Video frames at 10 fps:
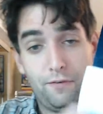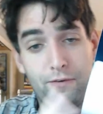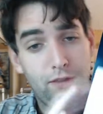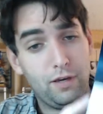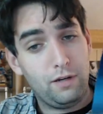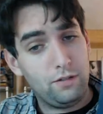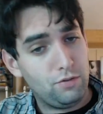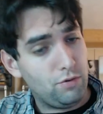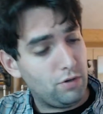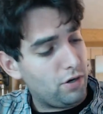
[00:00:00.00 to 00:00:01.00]
fit that
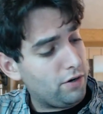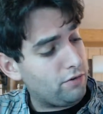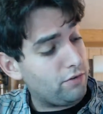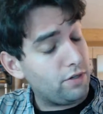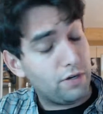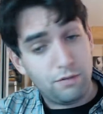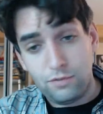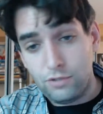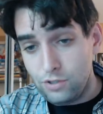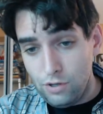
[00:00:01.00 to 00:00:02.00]
into a cartridge, as
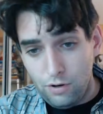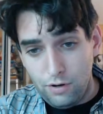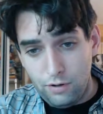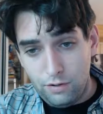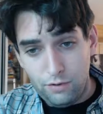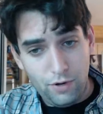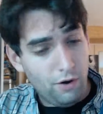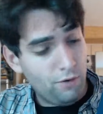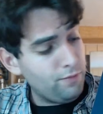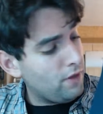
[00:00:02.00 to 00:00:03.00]
I'm sure you
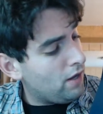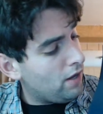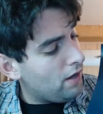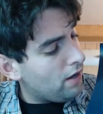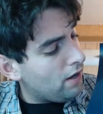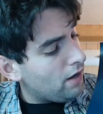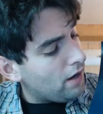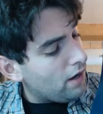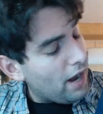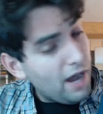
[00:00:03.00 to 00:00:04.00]
know.
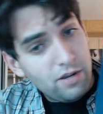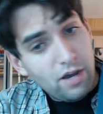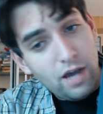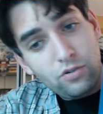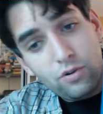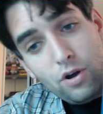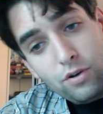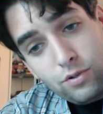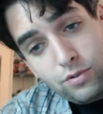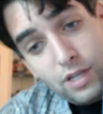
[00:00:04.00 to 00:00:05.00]
And as you can
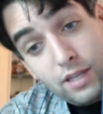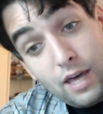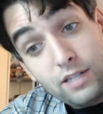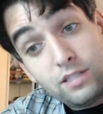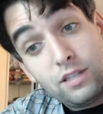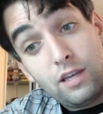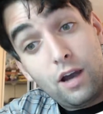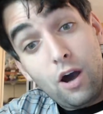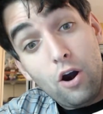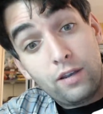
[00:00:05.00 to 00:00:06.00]
also see, that is
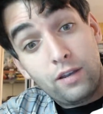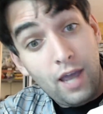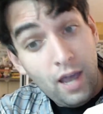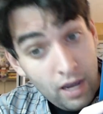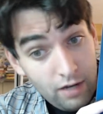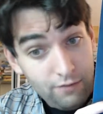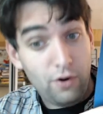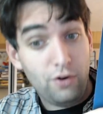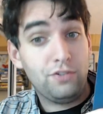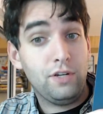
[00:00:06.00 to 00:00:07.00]
the arcade
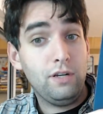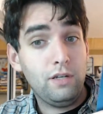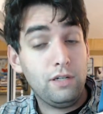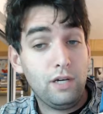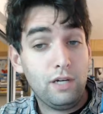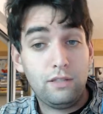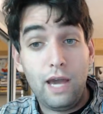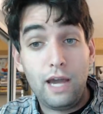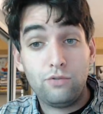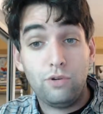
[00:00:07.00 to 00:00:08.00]
version, not the
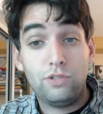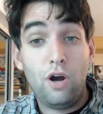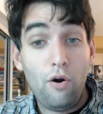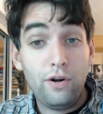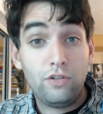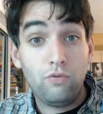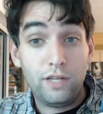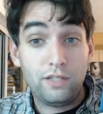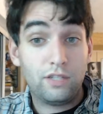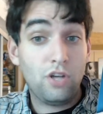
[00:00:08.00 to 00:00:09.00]
actual Atari
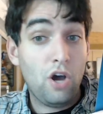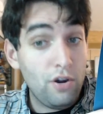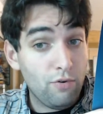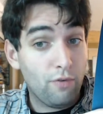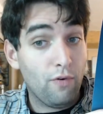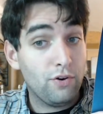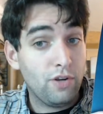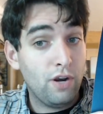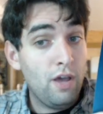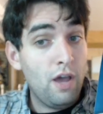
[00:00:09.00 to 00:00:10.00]
2600
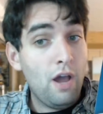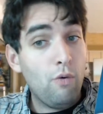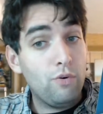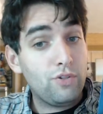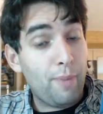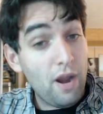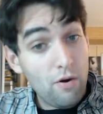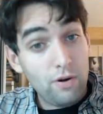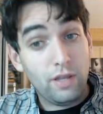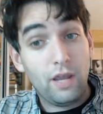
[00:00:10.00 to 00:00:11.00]
version, which
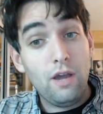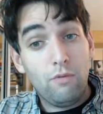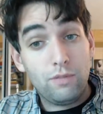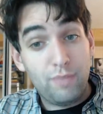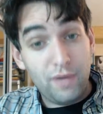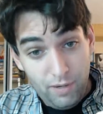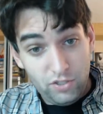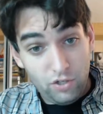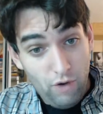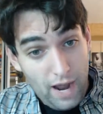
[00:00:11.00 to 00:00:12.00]
apparently was a big
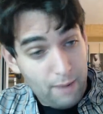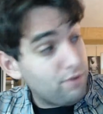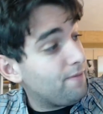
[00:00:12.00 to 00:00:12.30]
piece of crap.